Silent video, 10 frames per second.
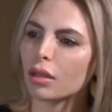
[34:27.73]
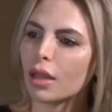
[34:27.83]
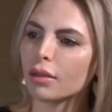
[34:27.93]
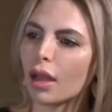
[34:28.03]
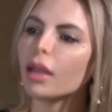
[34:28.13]

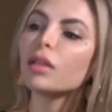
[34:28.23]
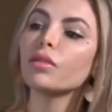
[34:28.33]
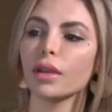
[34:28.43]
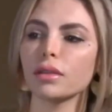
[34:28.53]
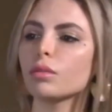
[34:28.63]
that I
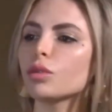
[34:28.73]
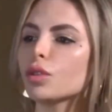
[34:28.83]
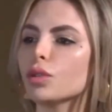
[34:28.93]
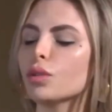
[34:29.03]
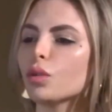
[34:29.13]
advise them to
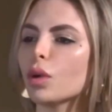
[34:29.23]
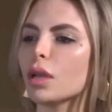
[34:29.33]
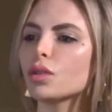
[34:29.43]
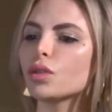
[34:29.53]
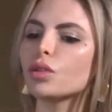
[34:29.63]
do
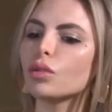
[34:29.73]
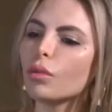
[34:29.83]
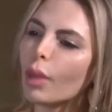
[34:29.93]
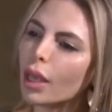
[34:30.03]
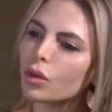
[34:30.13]
is to
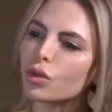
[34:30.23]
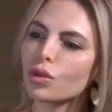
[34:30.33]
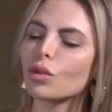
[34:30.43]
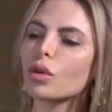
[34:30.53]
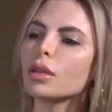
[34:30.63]
make
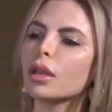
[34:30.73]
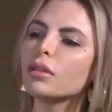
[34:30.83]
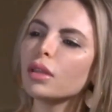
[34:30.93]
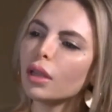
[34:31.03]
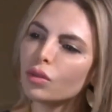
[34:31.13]
sure
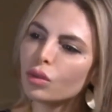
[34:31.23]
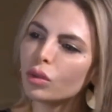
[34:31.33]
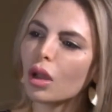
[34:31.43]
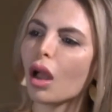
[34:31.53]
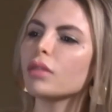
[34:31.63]
that they do
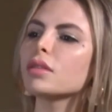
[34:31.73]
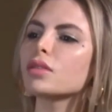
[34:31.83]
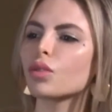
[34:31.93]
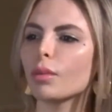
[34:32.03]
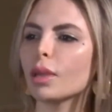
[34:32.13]
not
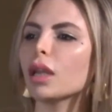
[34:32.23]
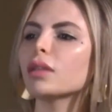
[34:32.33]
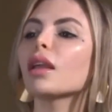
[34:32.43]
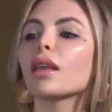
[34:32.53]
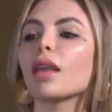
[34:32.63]

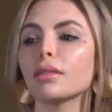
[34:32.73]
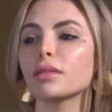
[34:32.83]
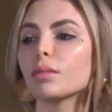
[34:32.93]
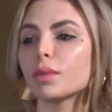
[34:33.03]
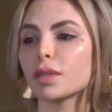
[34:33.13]
discriminate
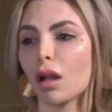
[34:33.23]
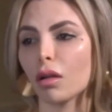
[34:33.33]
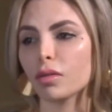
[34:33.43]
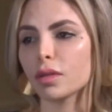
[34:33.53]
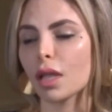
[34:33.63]
against
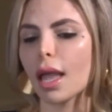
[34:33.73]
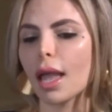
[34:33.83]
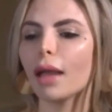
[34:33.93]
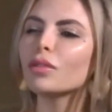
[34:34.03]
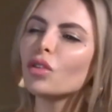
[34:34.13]
themselves
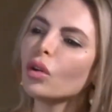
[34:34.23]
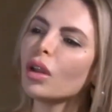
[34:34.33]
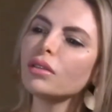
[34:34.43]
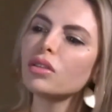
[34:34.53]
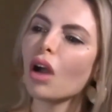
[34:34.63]
and don't
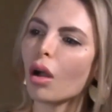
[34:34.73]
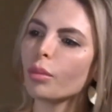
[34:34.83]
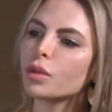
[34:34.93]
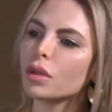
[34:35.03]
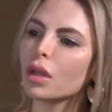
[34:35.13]

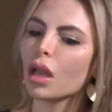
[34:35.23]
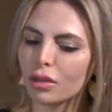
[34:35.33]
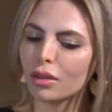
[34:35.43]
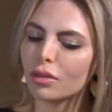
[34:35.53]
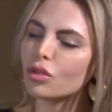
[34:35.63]
adopt
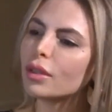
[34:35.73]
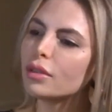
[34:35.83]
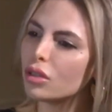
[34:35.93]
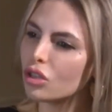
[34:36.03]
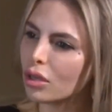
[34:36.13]
the
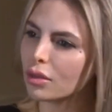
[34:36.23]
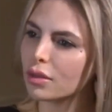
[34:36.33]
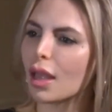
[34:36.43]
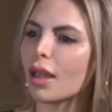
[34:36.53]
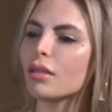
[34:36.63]

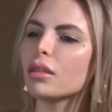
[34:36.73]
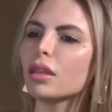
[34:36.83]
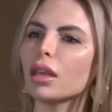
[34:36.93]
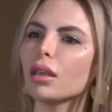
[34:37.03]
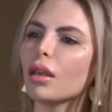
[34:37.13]
traditions and
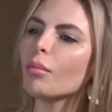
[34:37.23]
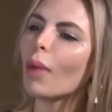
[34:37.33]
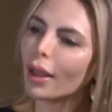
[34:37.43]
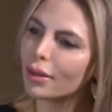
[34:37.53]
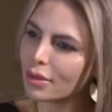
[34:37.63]
the
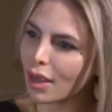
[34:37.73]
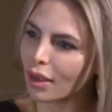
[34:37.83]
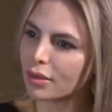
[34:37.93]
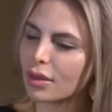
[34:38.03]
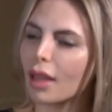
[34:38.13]

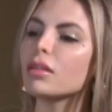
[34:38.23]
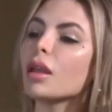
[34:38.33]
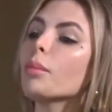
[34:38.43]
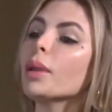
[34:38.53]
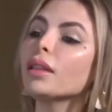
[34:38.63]
mindsets and the
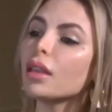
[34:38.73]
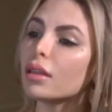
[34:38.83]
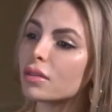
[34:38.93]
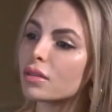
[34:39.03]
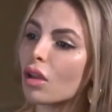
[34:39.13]

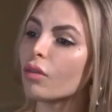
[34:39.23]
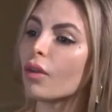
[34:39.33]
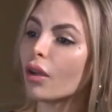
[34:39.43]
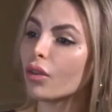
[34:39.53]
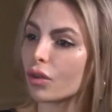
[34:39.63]
opinions of
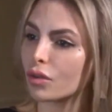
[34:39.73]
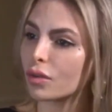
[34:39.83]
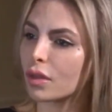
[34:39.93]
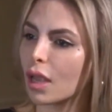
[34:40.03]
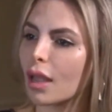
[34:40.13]

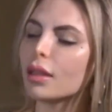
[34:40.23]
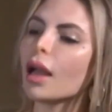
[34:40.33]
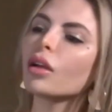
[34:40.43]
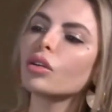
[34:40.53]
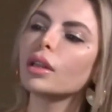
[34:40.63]
others
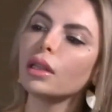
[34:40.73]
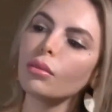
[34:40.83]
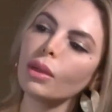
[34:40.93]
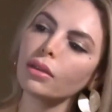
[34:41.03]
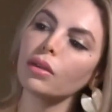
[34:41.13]
that could
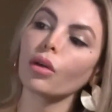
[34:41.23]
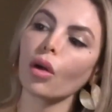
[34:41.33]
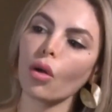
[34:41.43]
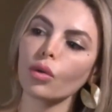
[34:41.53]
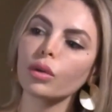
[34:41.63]
limit their
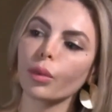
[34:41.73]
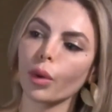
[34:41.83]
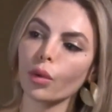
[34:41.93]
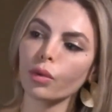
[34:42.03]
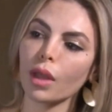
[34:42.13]
own
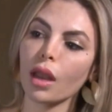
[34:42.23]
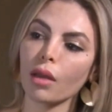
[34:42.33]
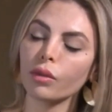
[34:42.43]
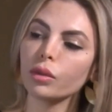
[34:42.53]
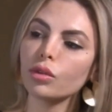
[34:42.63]
growth and
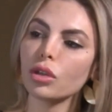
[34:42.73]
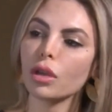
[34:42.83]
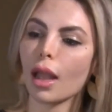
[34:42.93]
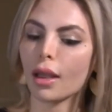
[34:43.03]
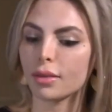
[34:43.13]

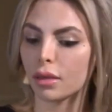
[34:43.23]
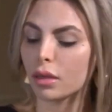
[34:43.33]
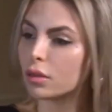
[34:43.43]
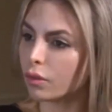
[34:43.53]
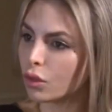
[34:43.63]
evolution as an
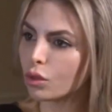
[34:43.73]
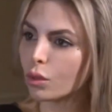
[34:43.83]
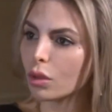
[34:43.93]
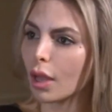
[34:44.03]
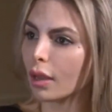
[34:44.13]

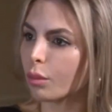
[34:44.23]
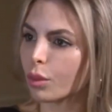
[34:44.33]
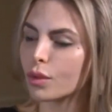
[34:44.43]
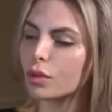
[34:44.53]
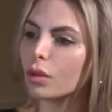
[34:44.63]
individual at a
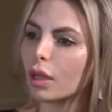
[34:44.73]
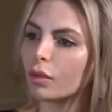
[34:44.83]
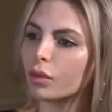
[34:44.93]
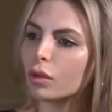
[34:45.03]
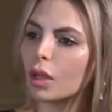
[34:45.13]
personal
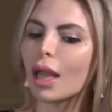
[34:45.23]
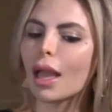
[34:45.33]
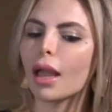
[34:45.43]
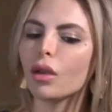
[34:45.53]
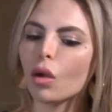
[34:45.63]
level,
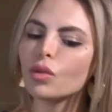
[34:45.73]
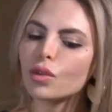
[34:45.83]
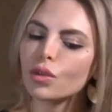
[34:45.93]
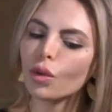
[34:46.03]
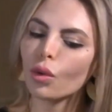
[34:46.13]
and
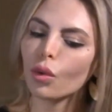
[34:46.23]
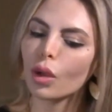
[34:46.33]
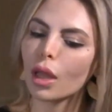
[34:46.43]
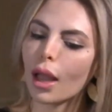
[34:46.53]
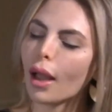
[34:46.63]
also
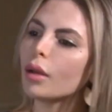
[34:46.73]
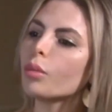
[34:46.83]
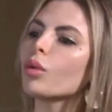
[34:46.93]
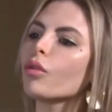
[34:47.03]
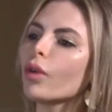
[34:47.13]
at a
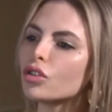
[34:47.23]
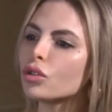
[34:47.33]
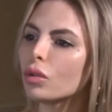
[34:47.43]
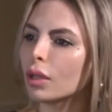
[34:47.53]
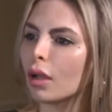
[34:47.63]

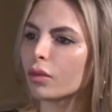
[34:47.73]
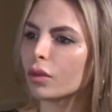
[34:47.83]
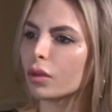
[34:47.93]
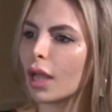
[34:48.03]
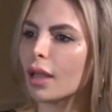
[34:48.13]
professional
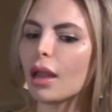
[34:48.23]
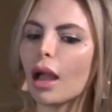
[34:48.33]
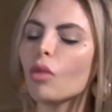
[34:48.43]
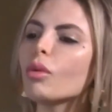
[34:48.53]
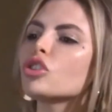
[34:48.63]
level, and
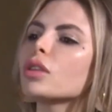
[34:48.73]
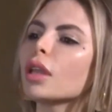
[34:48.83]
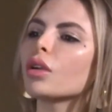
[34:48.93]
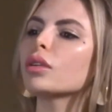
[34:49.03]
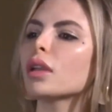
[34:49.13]
how much they
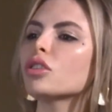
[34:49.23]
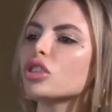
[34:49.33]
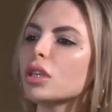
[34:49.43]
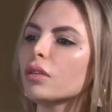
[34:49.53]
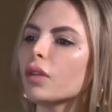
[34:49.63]
could
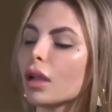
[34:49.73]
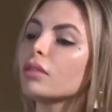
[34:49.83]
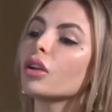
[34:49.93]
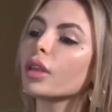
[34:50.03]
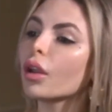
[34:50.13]
achieve in
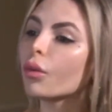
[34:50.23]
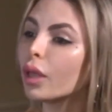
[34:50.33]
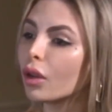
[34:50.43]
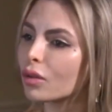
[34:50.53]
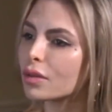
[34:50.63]
their
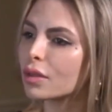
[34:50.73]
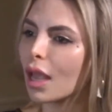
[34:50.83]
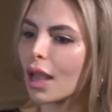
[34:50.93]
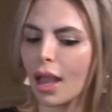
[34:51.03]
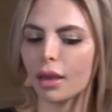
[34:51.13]
careers
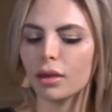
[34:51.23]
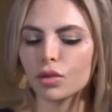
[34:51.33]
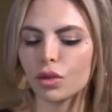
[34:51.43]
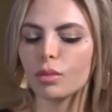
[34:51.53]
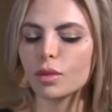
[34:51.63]
and in
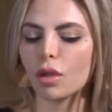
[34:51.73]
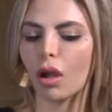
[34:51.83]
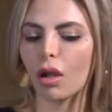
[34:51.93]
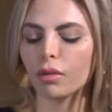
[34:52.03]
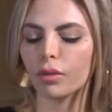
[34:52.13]
terms
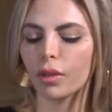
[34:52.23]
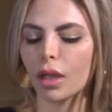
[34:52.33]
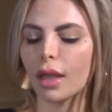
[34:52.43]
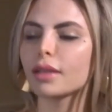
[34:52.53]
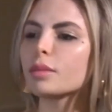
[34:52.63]
of
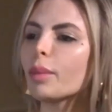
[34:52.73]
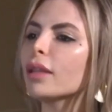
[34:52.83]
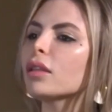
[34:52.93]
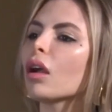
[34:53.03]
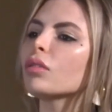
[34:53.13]

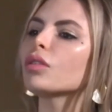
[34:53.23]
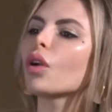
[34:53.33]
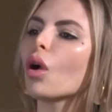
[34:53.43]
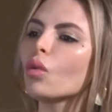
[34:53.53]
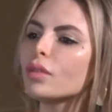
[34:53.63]
expanding on their
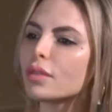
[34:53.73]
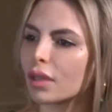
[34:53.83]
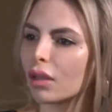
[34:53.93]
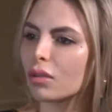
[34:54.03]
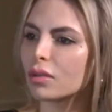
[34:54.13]
own
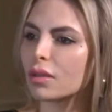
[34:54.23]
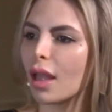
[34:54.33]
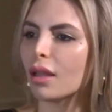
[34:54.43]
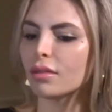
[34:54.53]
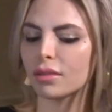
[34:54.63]
skills
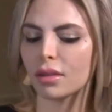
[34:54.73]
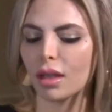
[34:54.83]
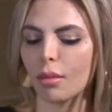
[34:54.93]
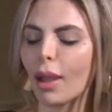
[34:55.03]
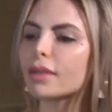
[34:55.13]
and
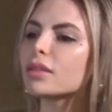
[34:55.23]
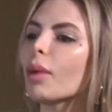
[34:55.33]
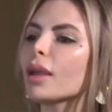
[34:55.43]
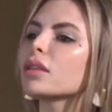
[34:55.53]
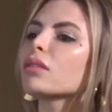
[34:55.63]

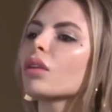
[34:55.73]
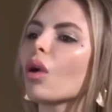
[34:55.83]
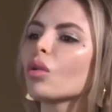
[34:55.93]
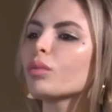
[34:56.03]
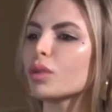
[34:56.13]
maximizing their
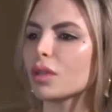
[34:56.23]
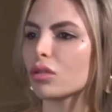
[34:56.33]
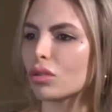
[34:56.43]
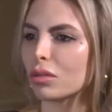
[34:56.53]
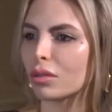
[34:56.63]
own
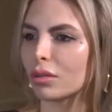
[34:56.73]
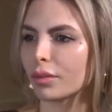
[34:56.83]
potential.